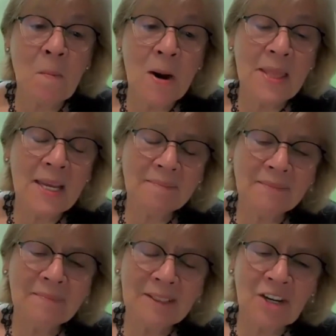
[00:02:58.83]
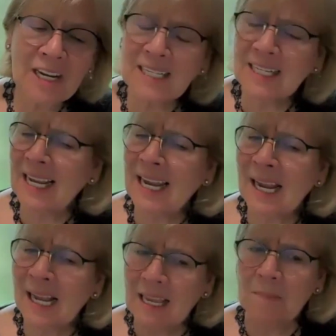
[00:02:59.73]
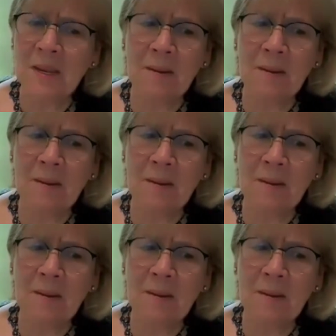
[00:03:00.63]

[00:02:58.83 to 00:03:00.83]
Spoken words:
more than just killing